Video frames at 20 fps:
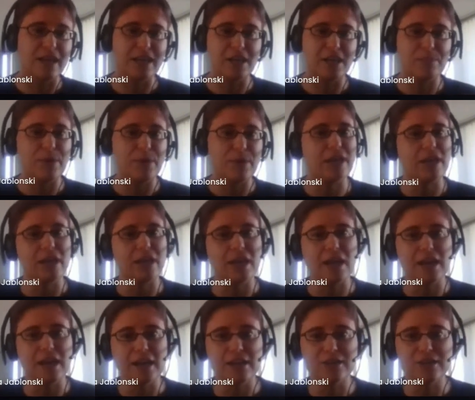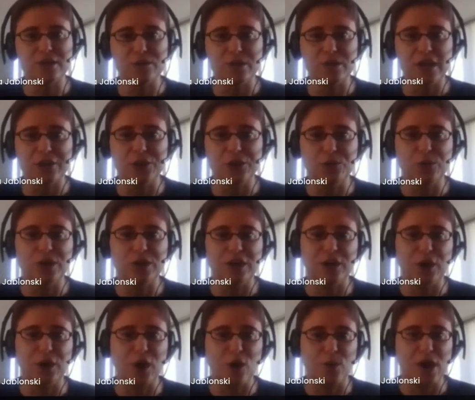and opinionated so that you
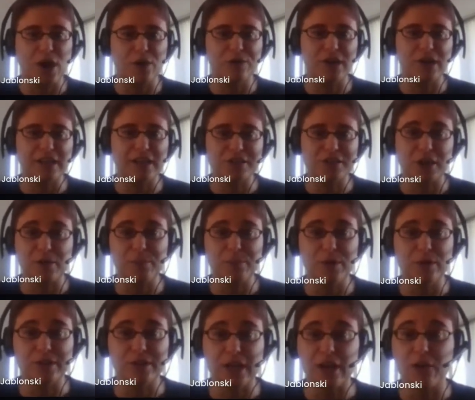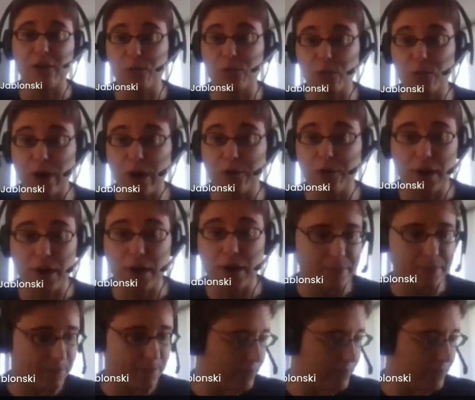can go out and start building right away.